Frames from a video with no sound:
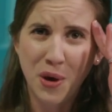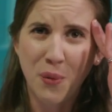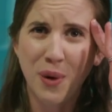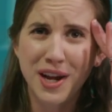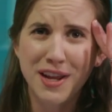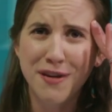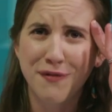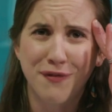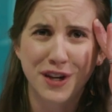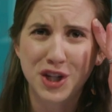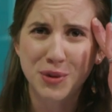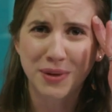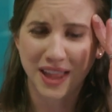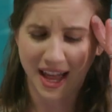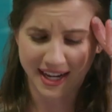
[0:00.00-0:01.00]
What do you
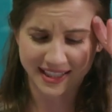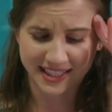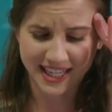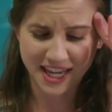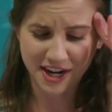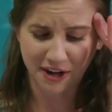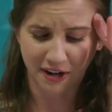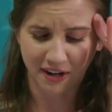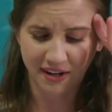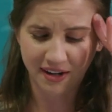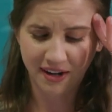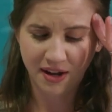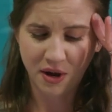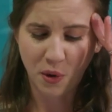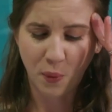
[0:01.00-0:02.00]
visualize here
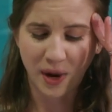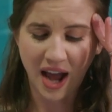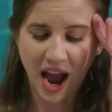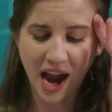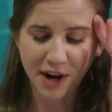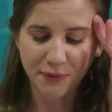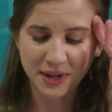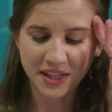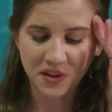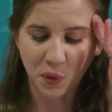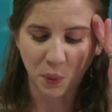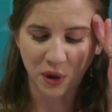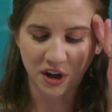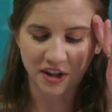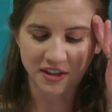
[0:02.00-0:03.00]
when I read the
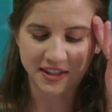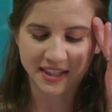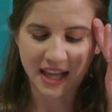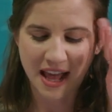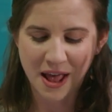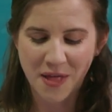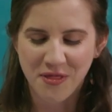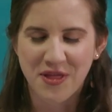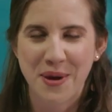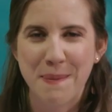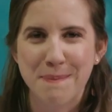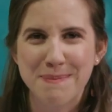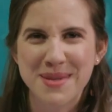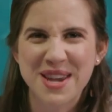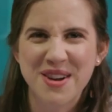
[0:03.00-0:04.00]
words, the
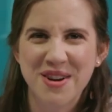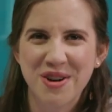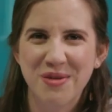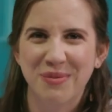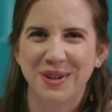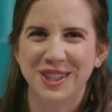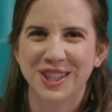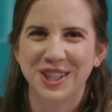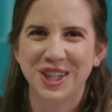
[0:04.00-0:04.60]
meal was